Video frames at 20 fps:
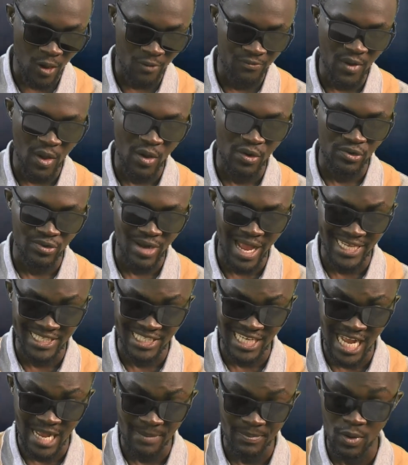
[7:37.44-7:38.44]
of
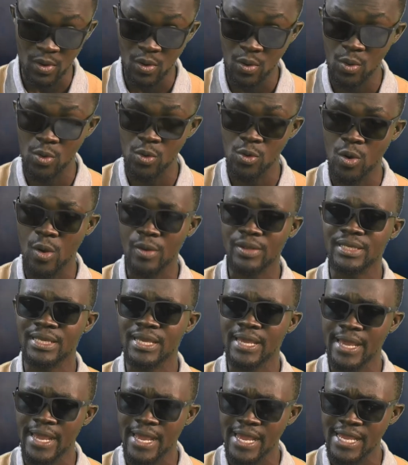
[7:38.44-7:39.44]
Rajab. Oh,
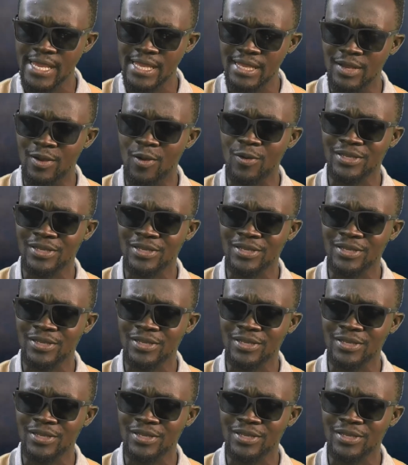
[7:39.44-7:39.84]
okay.